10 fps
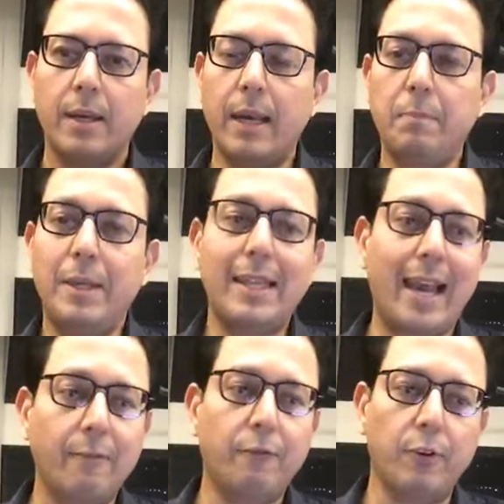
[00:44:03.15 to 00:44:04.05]
and be
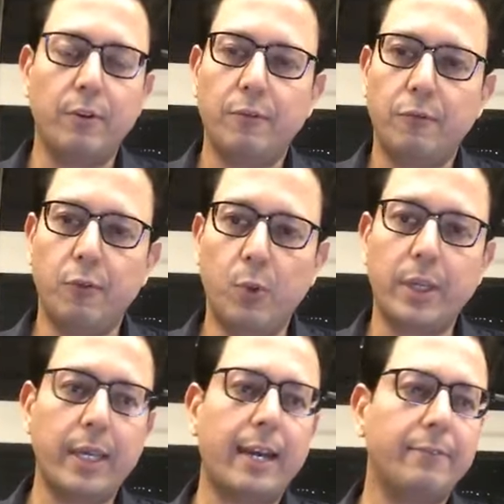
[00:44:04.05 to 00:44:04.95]
thankful for what
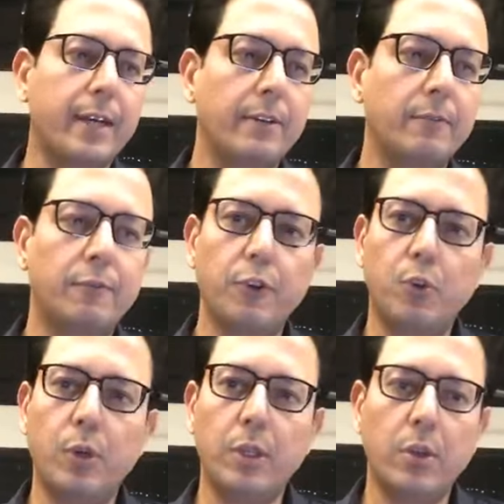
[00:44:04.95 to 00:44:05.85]
they have done for you
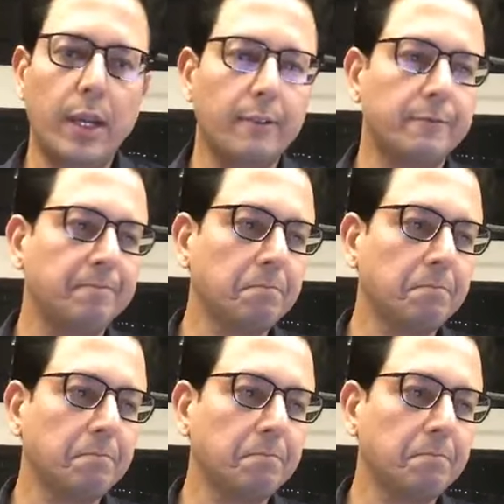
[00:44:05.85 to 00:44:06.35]
in your life.